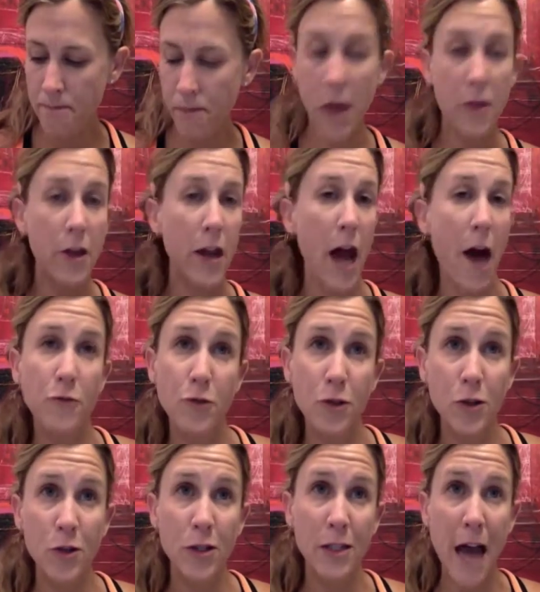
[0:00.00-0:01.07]
And then
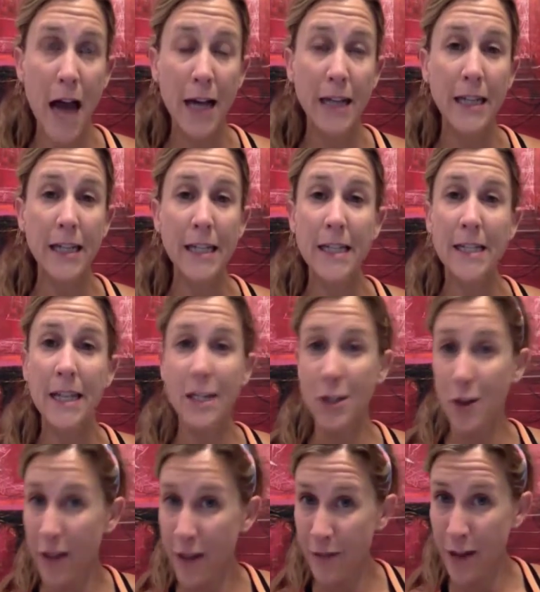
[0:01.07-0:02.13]
afternoon snack is a
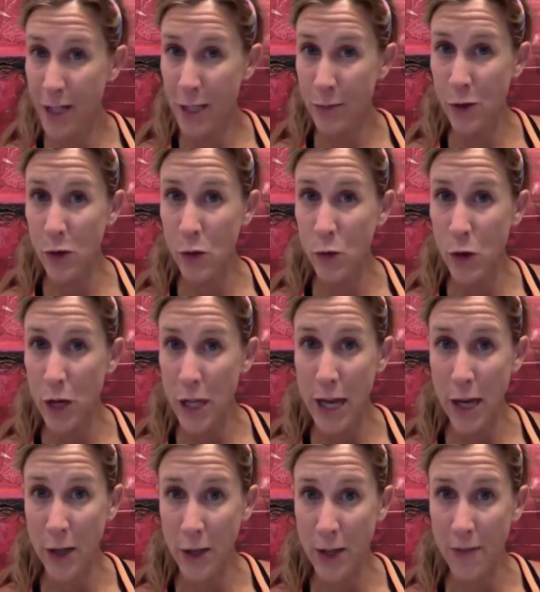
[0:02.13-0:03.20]
serving of vegetable with a
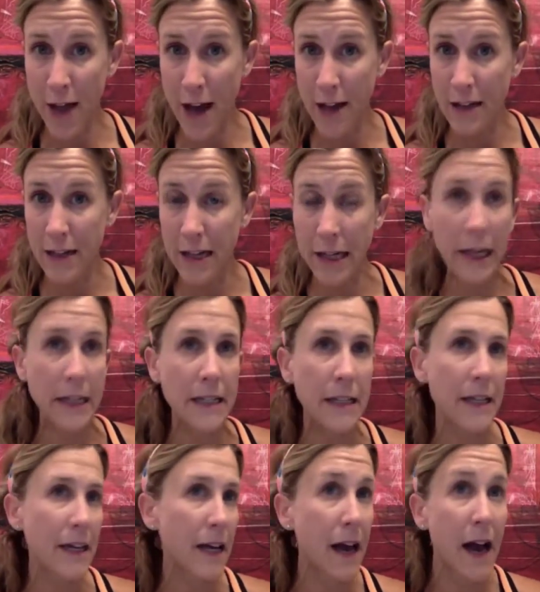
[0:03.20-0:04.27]
healthy fat. And
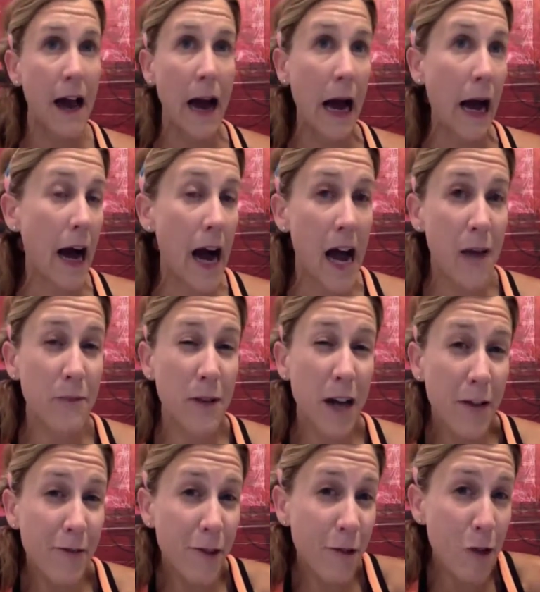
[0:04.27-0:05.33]
I'm
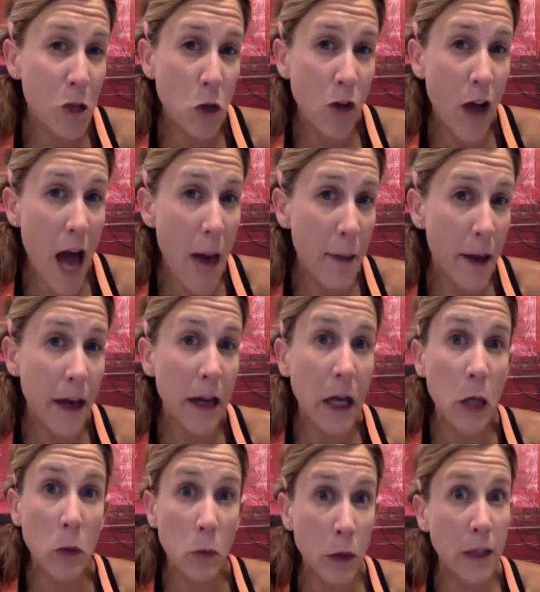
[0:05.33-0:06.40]
kind of a creature of habit, and I
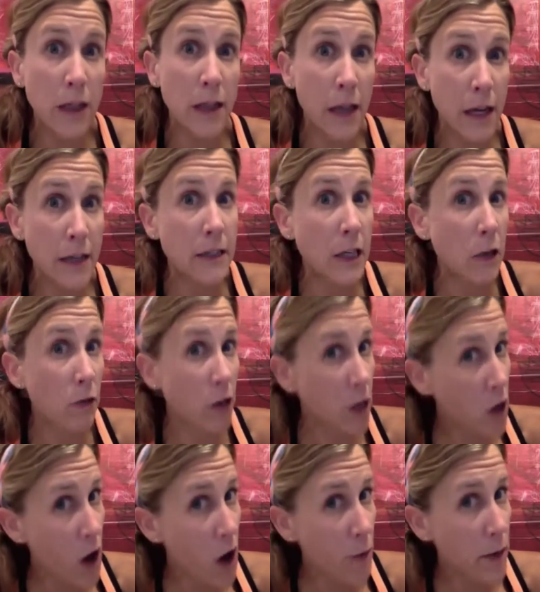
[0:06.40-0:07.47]
really like celery and
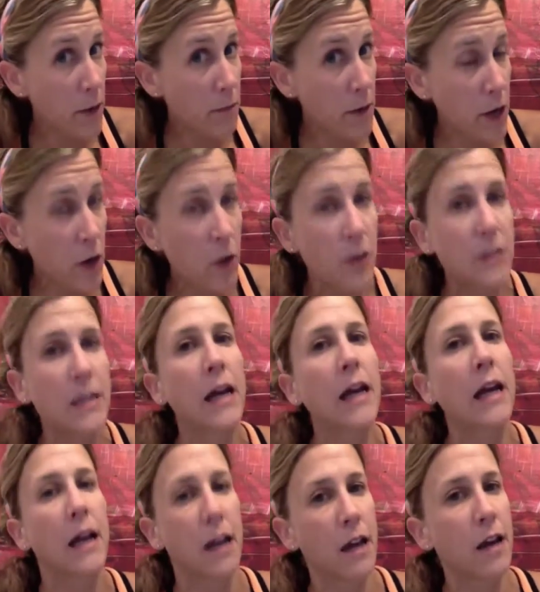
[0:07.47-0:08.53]
almond butter so
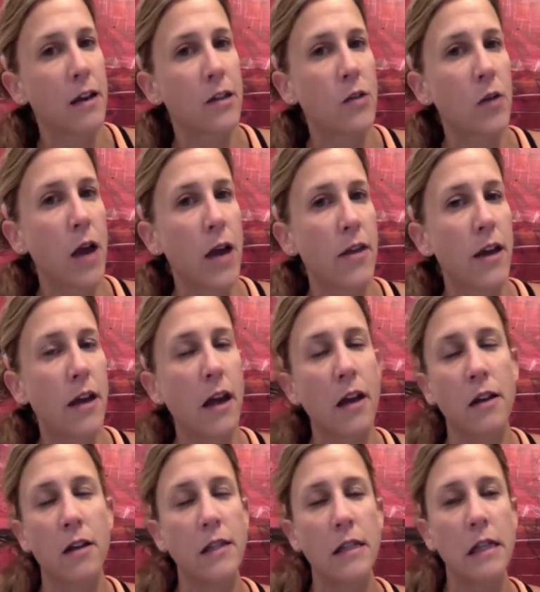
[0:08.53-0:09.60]
I had that again.
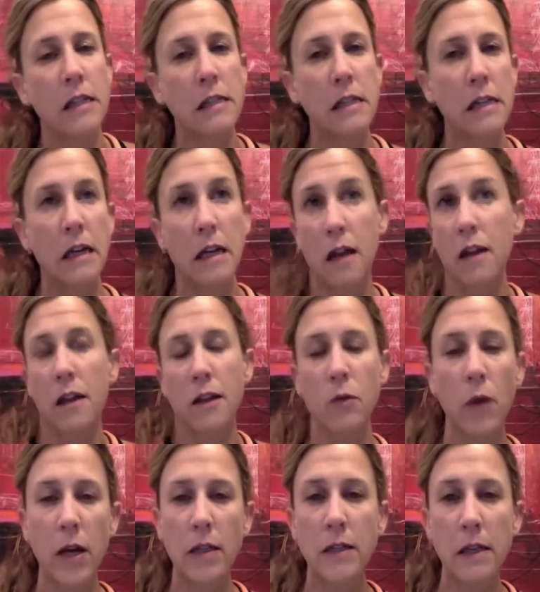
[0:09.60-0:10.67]
It's easy, and I like the
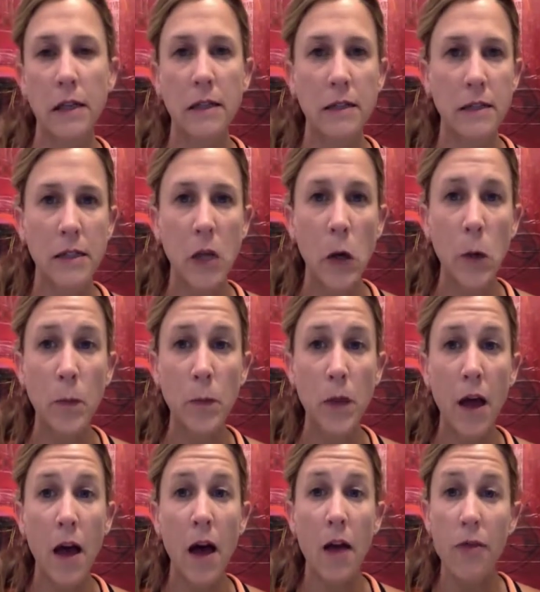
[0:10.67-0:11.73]
way it tastes. So
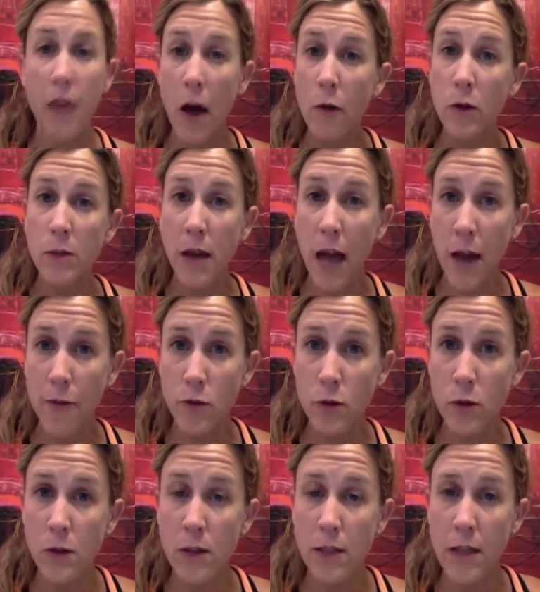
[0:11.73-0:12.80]
that was my
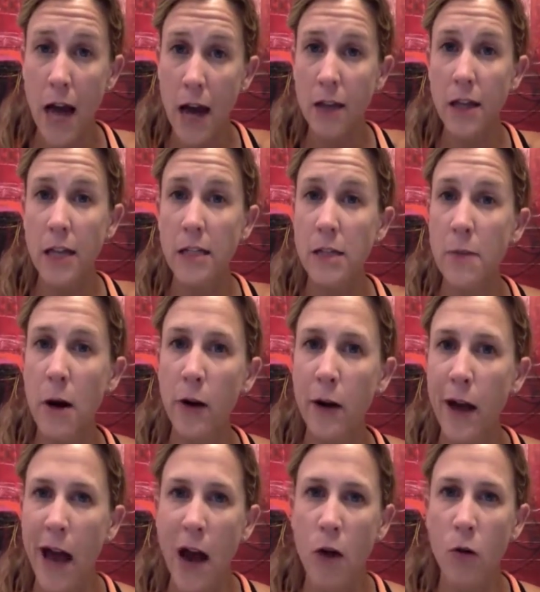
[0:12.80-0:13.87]
afternoon snack, and that's about an
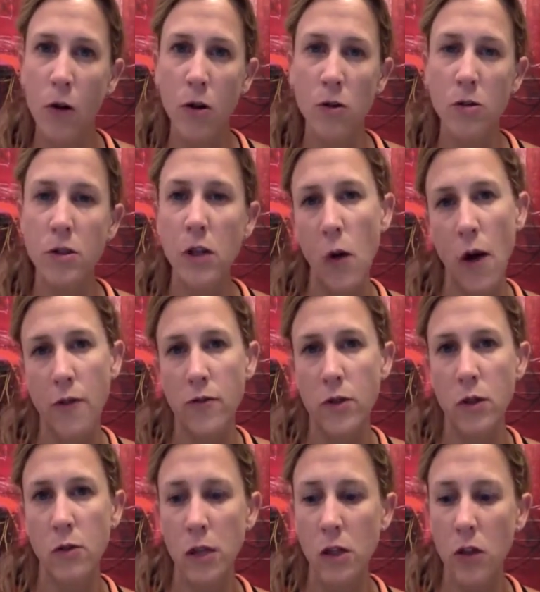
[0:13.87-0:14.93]
hour or so after
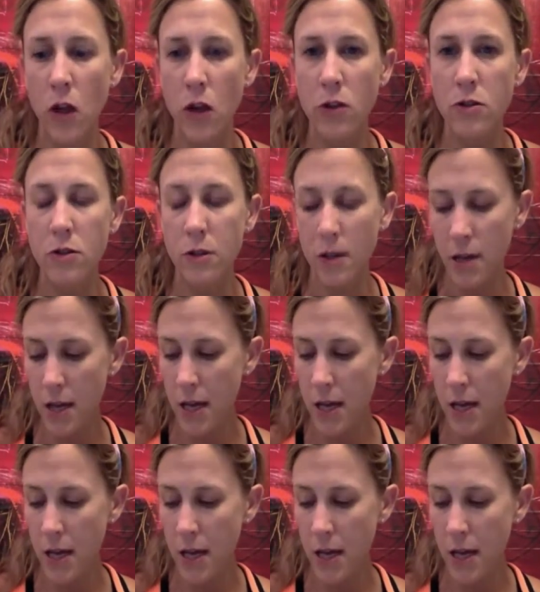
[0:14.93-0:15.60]
you eat lunch.